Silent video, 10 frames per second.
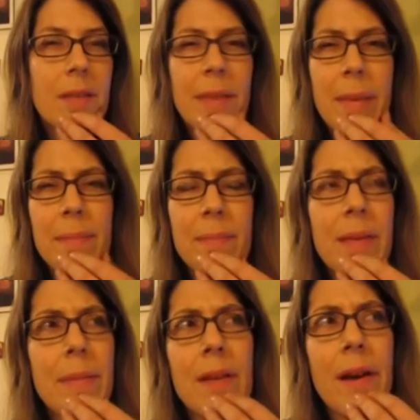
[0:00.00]

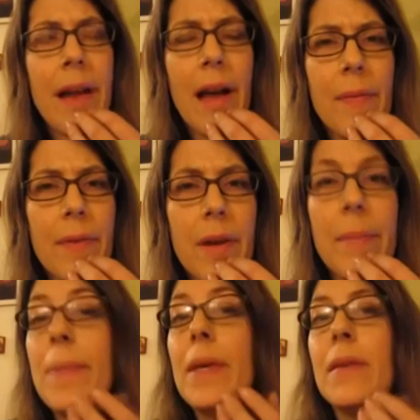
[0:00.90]
Maybe not Africa.
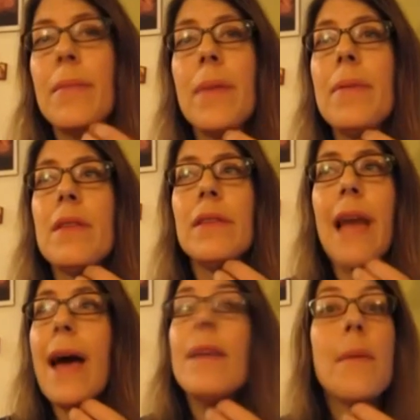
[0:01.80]
Maybe
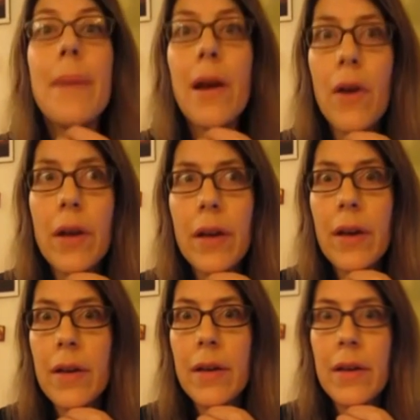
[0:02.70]
Latin
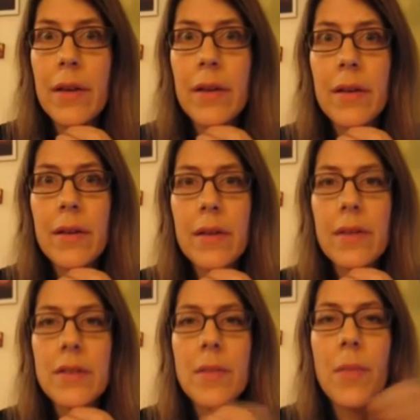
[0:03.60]
America.
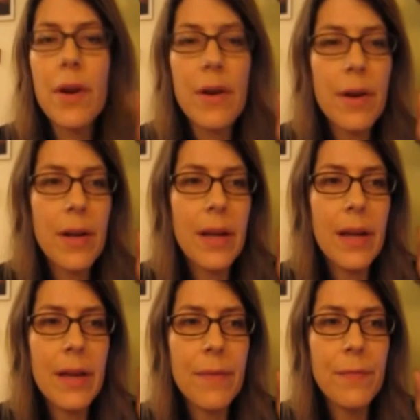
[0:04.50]
Somewhere
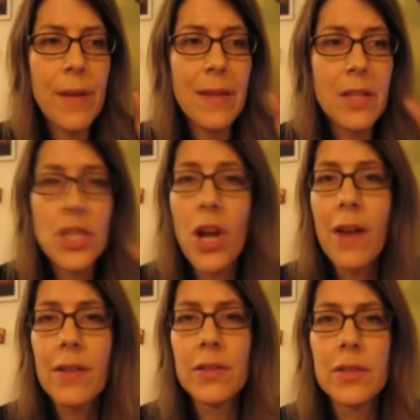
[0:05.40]
in the
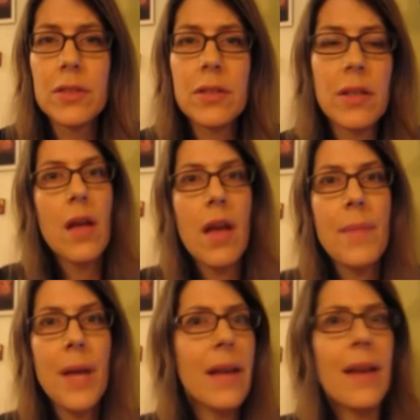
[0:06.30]
jungles.
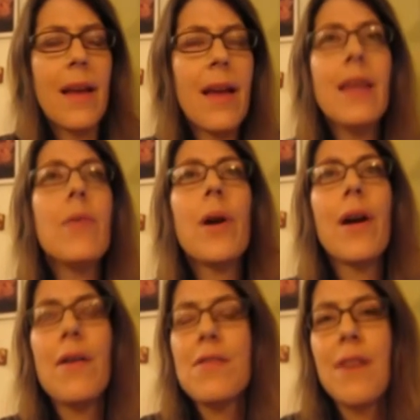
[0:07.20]
But
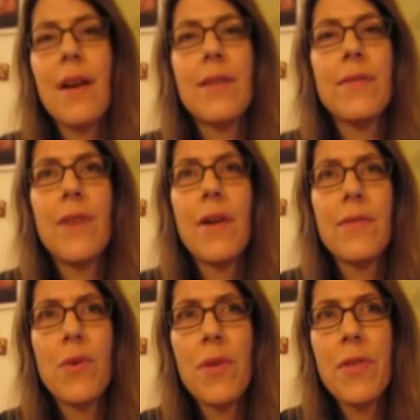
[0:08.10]
anywhere outside
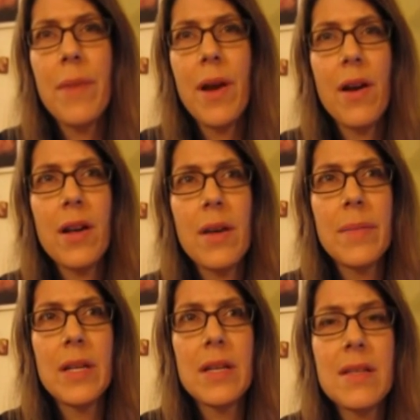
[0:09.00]
of North America,
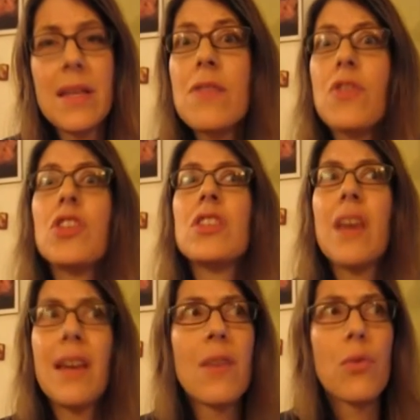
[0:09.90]
because things are just
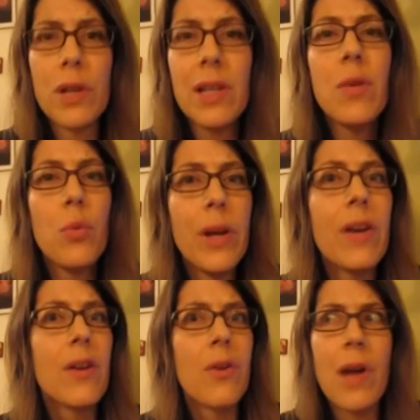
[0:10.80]
getting really
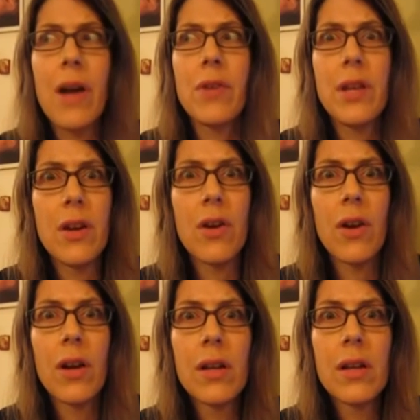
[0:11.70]
weird around
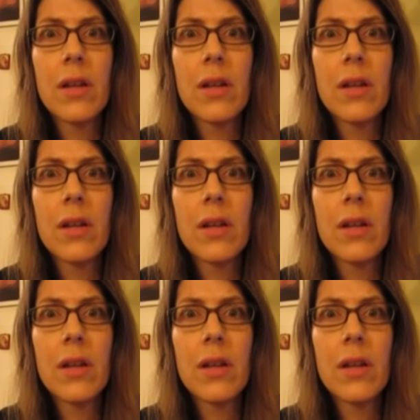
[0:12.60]
here.